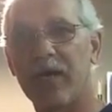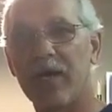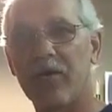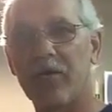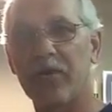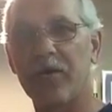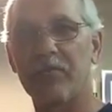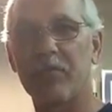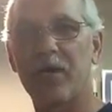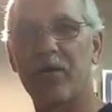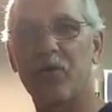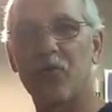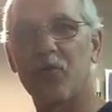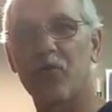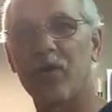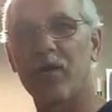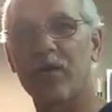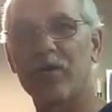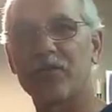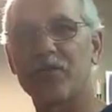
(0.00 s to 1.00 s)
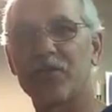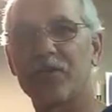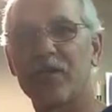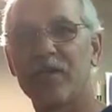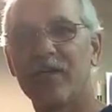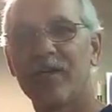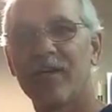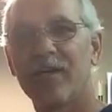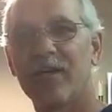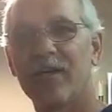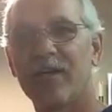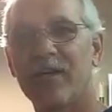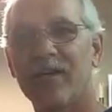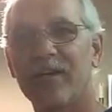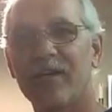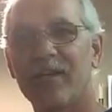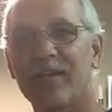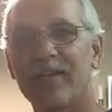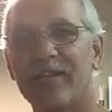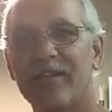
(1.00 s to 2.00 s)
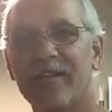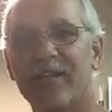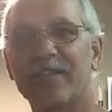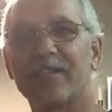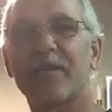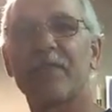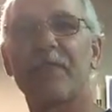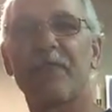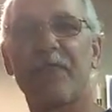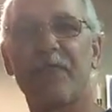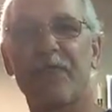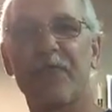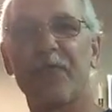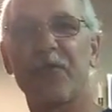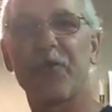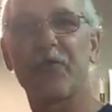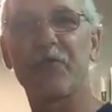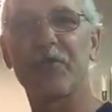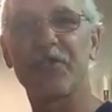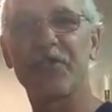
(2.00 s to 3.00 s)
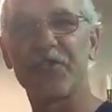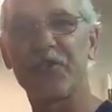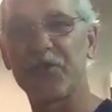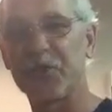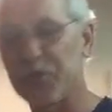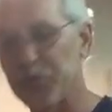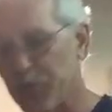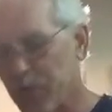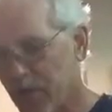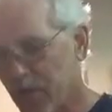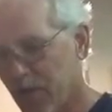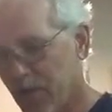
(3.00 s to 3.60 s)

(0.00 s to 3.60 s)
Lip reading: out in my garage, as I'm frequent to do,